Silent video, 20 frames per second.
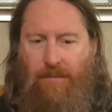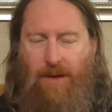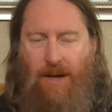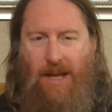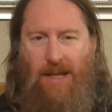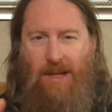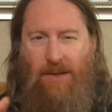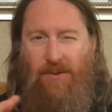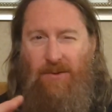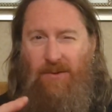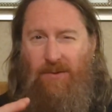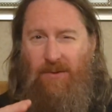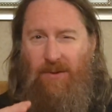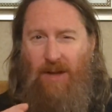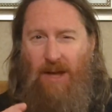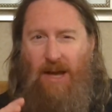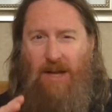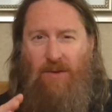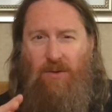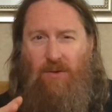And a
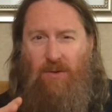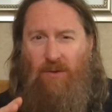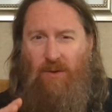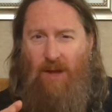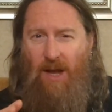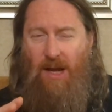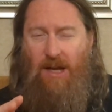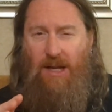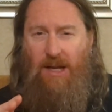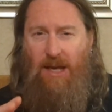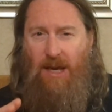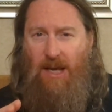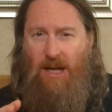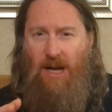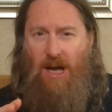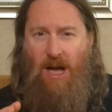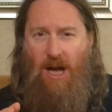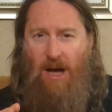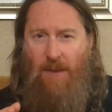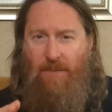slight hint
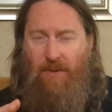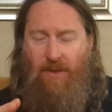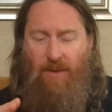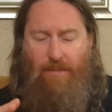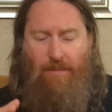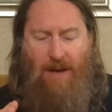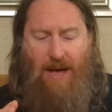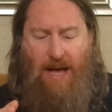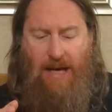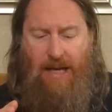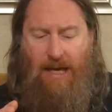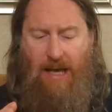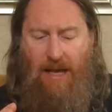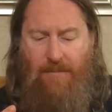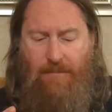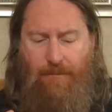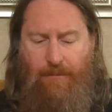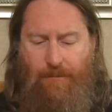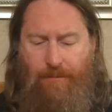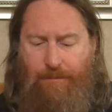of hop on the back
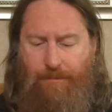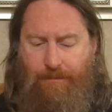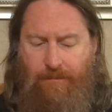end.